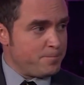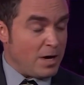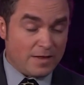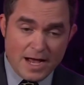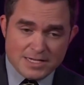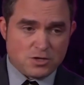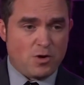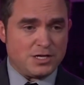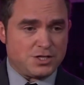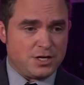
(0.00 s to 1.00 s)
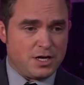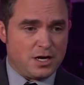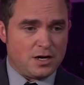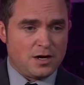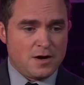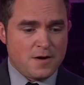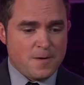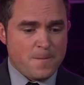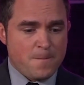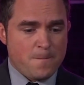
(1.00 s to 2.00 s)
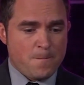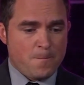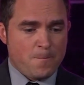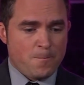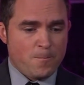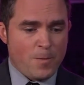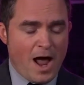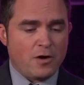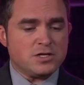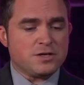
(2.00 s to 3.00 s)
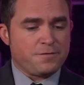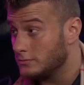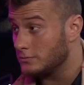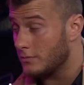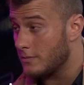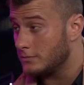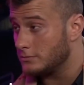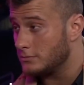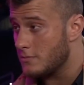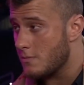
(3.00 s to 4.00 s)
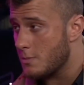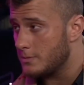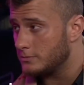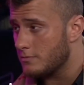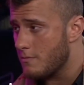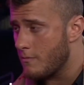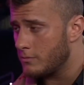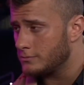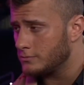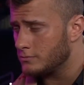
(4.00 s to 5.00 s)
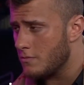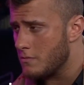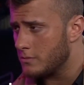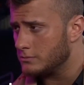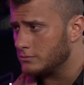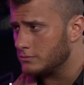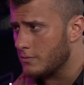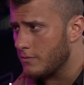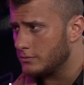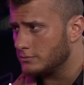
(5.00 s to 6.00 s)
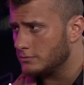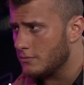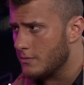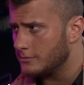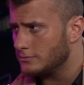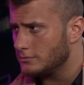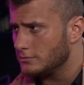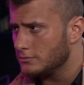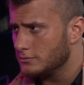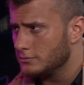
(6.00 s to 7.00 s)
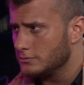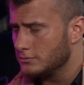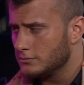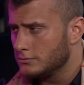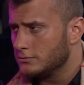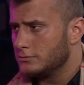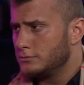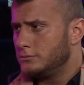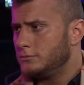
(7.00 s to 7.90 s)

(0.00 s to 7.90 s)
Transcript: My last question here. How does it feel for you to be, you mentioned being the face of this company, you mentioned carrying it on